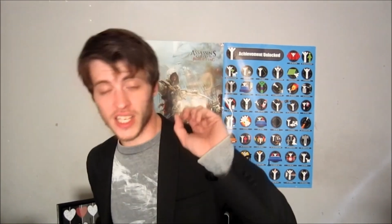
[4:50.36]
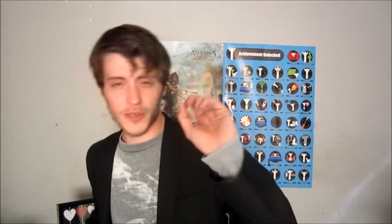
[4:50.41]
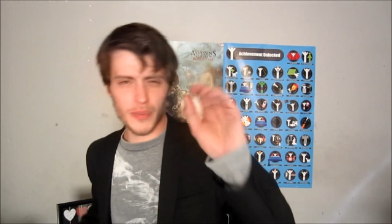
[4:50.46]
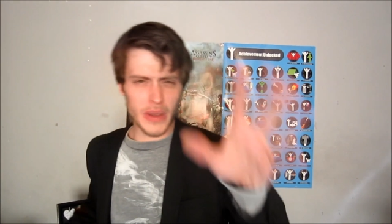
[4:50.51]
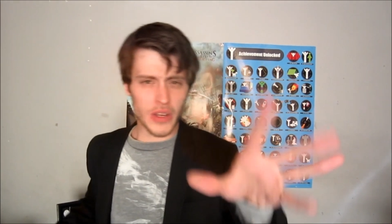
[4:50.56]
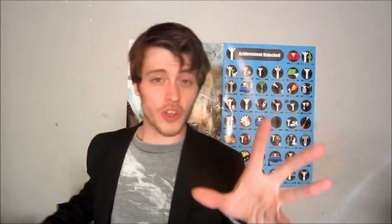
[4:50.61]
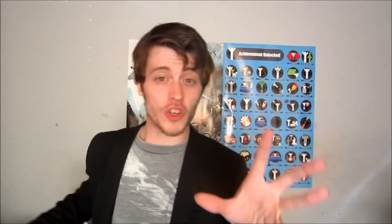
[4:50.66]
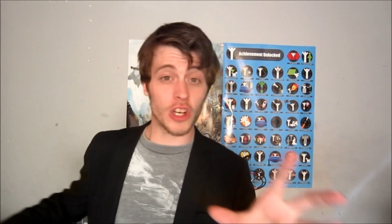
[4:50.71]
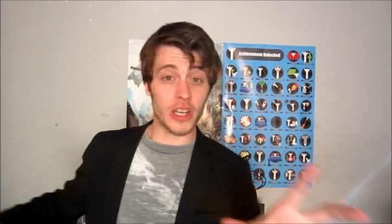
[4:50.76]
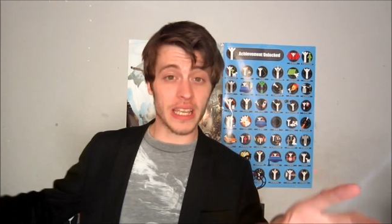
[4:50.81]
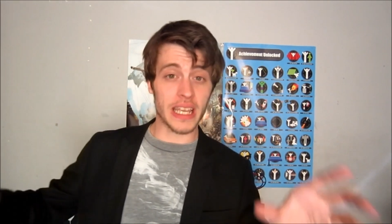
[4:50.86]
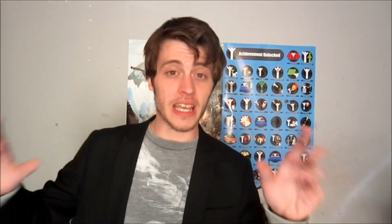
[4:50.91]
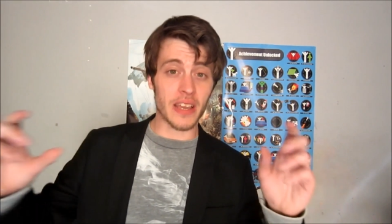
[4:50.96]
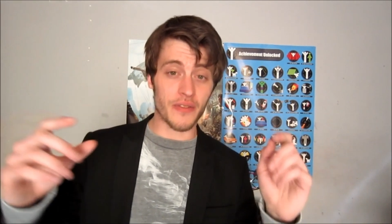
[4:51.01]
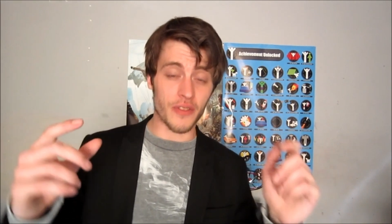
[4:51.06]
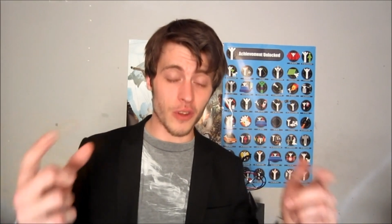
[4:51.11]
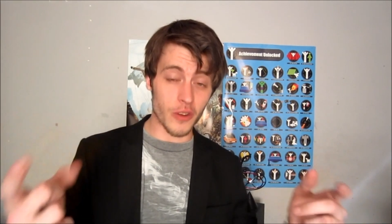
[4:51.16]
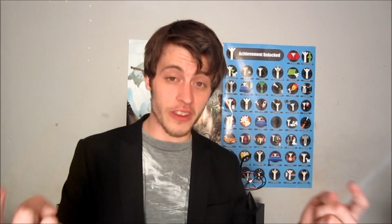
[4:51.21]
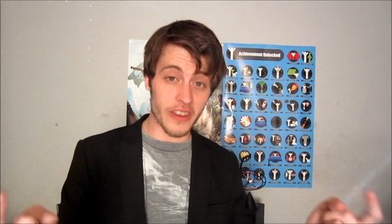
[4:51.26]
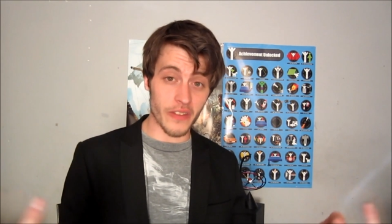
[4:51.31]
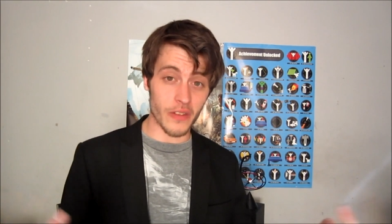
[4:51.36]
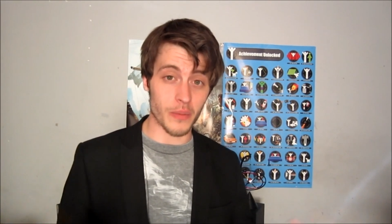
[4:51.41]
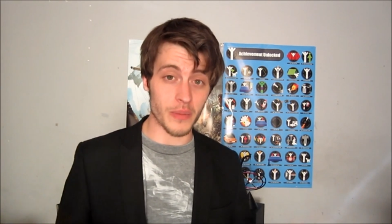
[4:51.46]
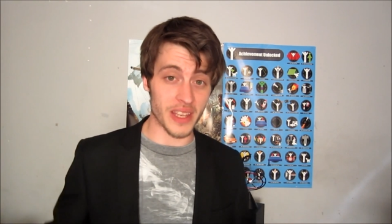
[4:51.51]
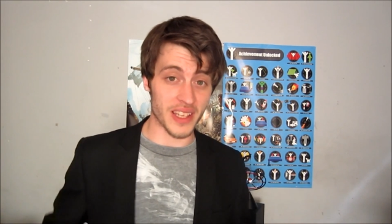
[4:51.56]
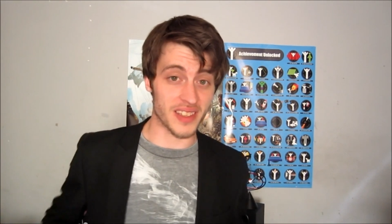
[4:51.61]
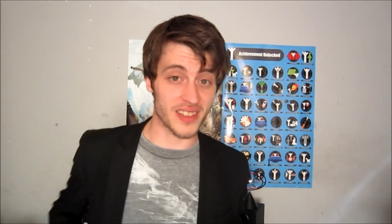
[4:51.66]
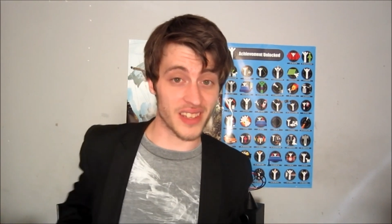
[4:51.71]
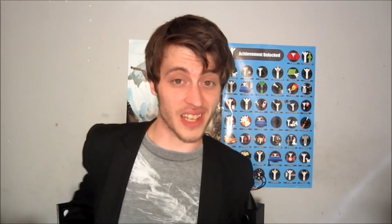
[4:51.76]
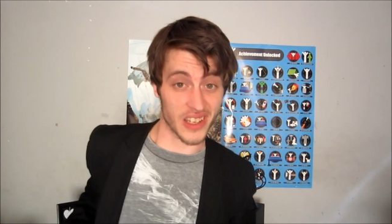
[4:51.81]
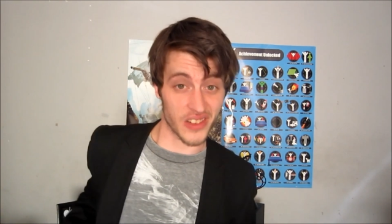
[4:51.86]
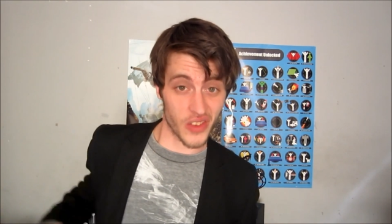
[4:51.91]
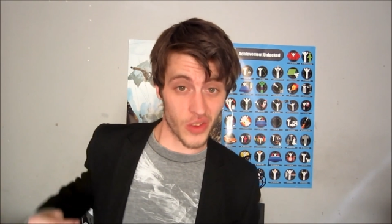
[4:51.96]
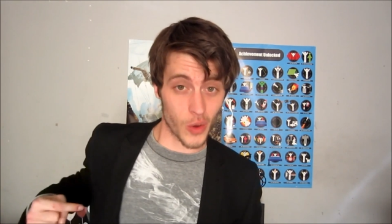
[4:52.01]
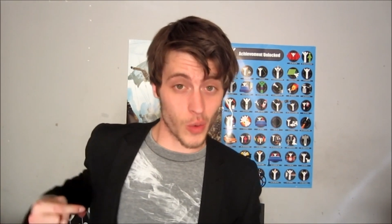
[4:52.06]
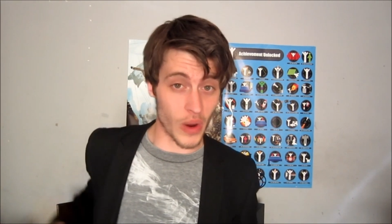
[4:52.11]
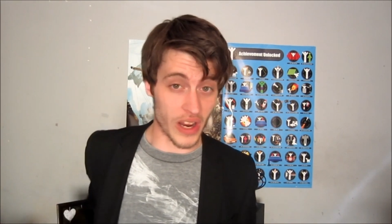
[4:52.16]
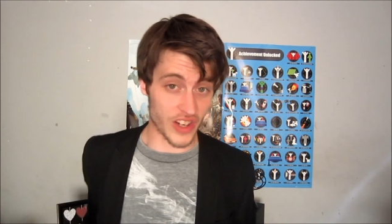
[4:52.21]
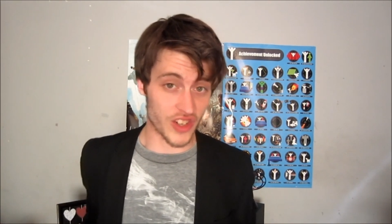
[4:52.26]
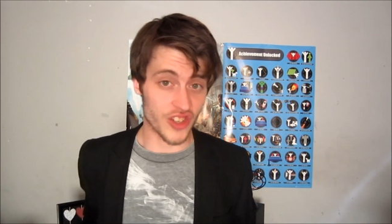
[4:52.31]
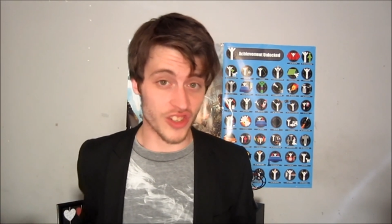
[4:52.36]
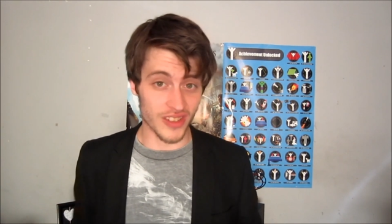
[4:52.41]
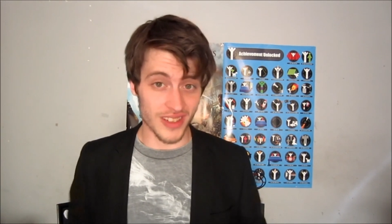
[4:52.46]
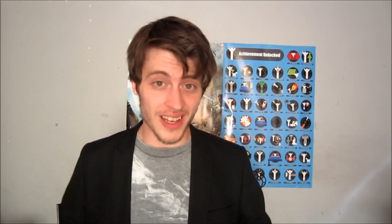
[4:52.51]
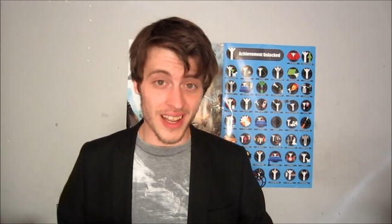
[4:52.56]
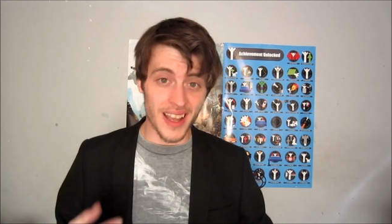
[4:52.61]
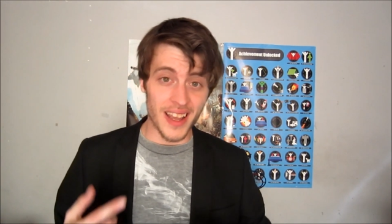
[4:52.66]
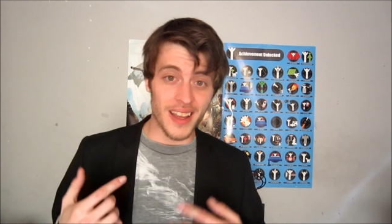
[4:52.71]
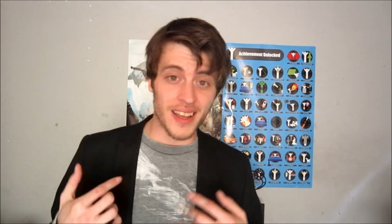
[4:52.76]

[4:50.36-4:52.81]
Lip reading: Especially if you've given me a 6th question,